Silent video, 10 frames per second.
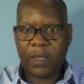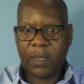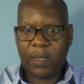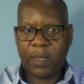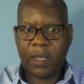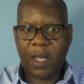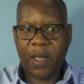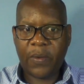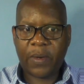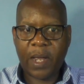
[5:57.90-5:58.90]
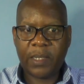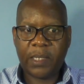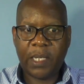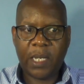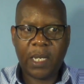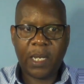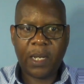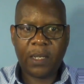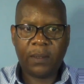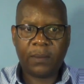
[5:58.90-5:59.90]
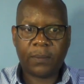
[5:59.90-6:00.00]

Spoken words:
Now you can see here,